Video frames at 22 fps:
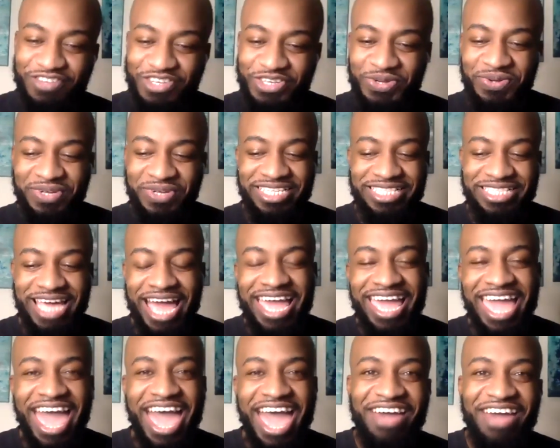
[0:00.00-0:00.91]
to, because
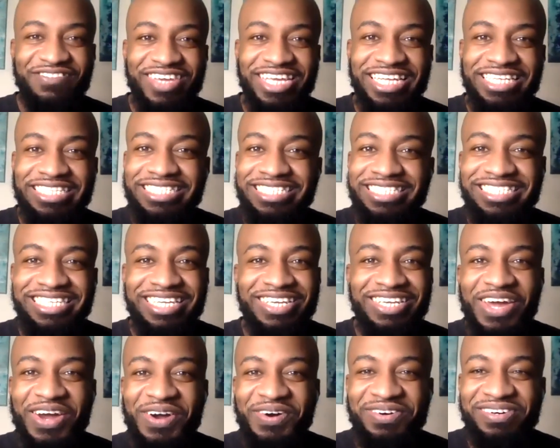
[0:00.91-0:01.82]
I haven't, you
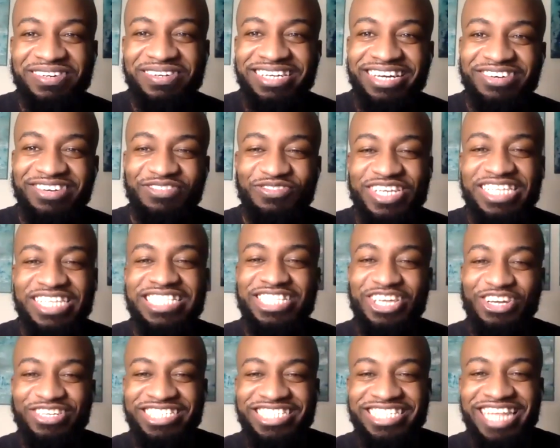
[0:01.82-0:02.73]
know,
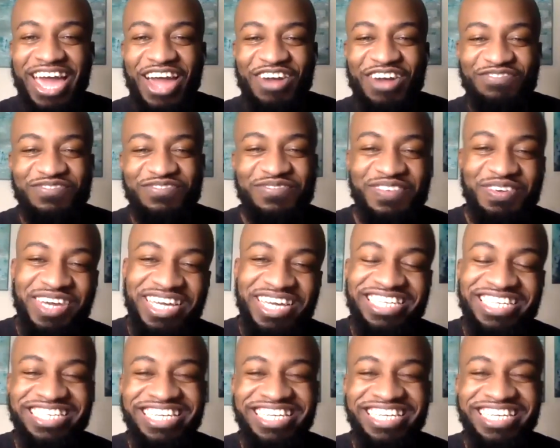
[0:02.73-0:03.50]
researched that. But